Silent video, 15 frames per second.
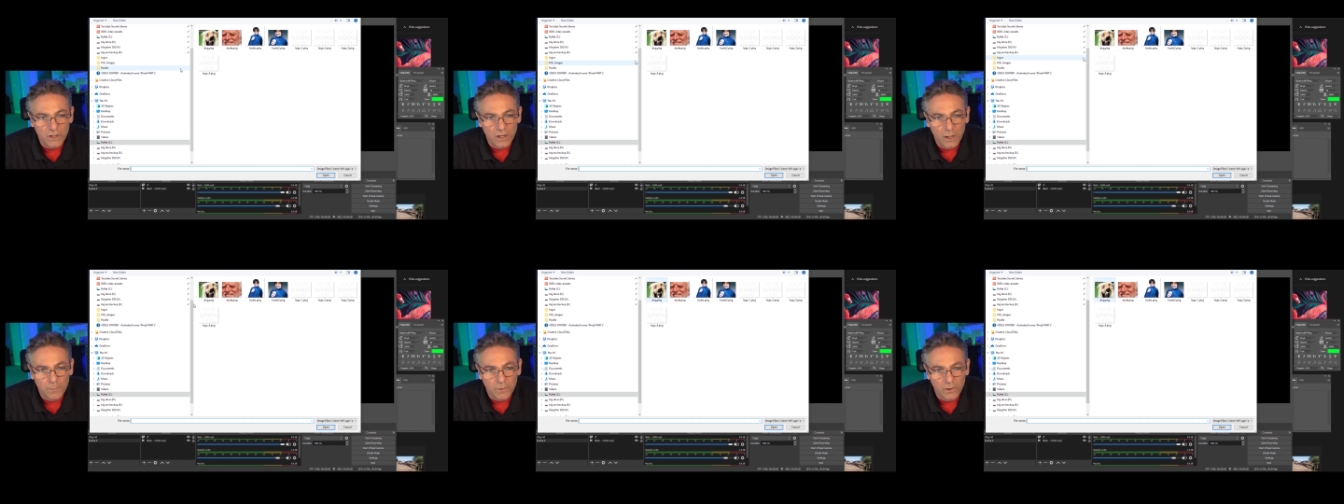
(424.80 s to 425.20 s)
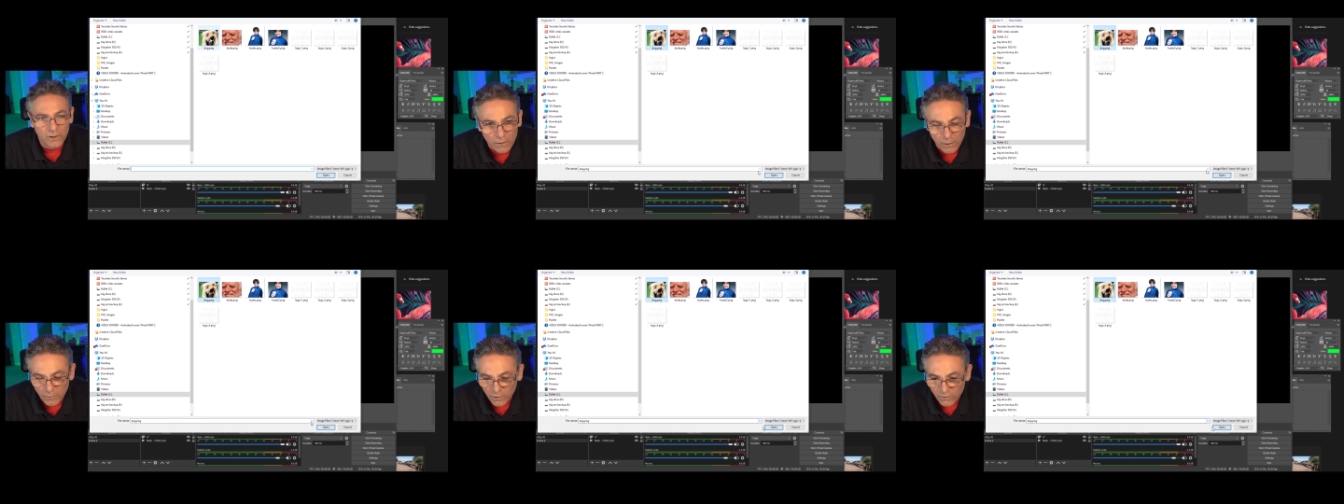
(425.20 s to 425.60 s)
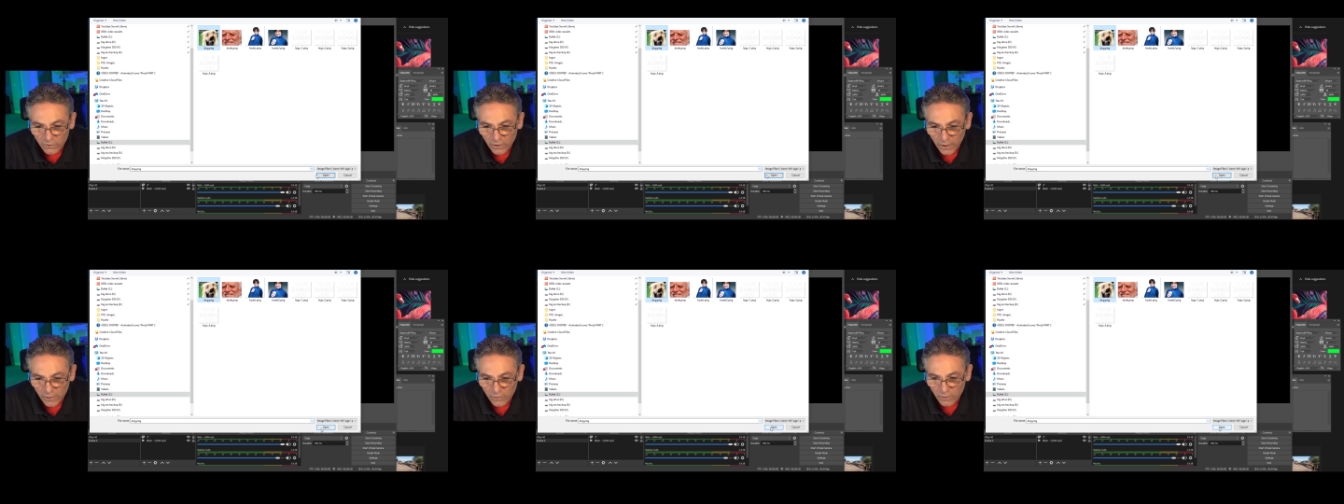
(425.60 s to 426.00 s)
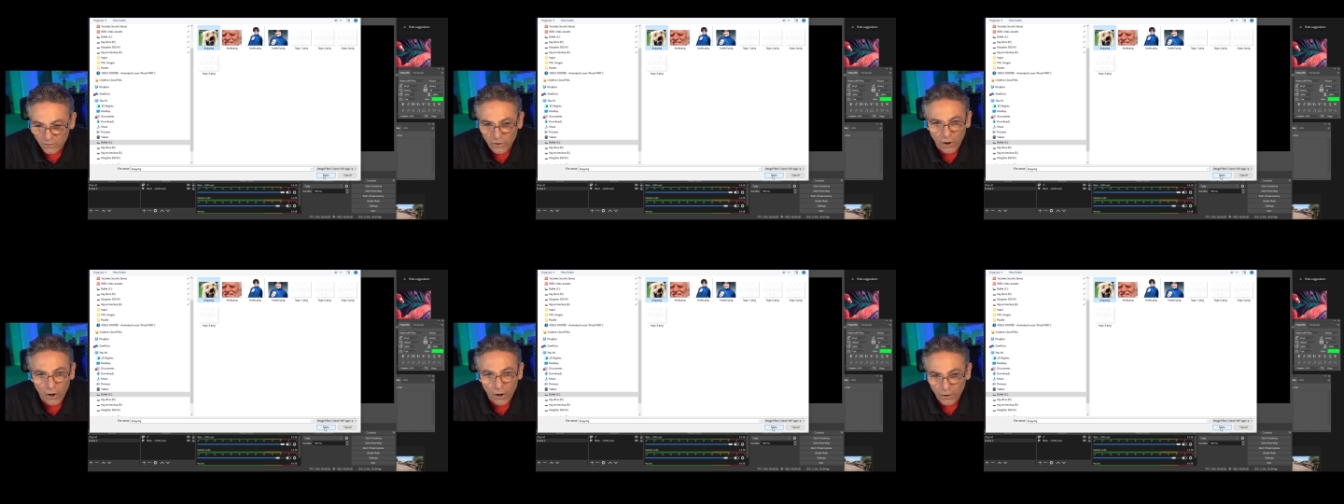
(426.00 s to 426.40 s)
and I'm going to select the
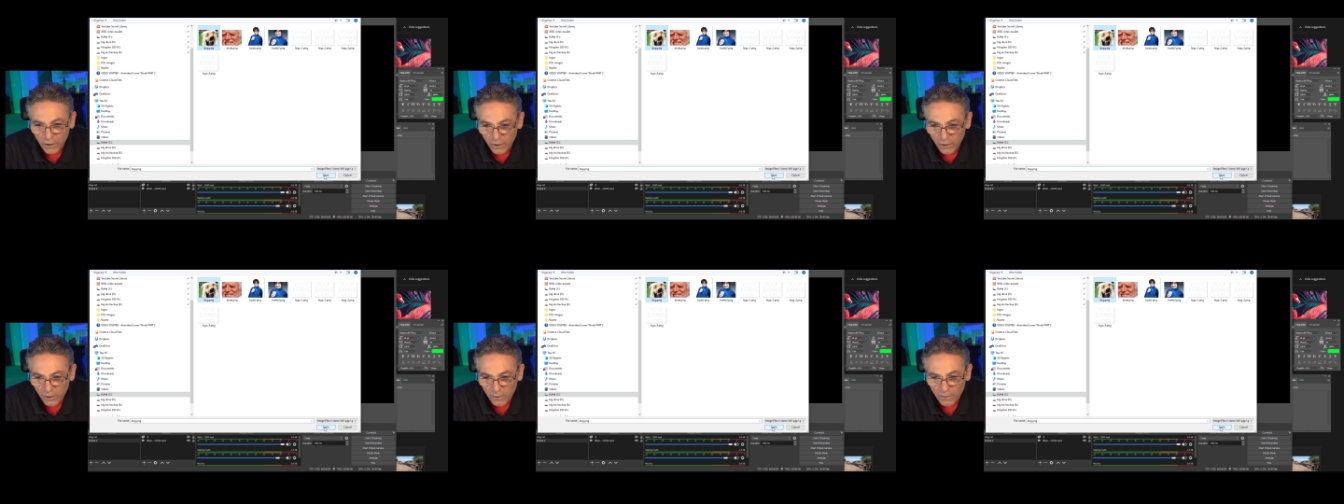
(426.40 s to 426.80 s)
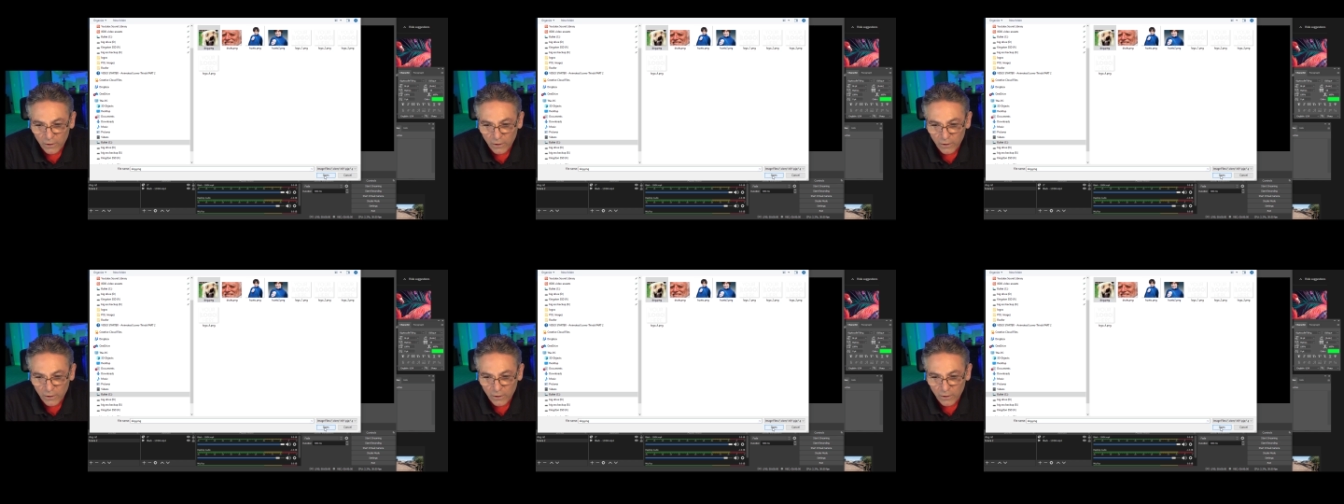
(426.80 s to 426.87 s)
dog here,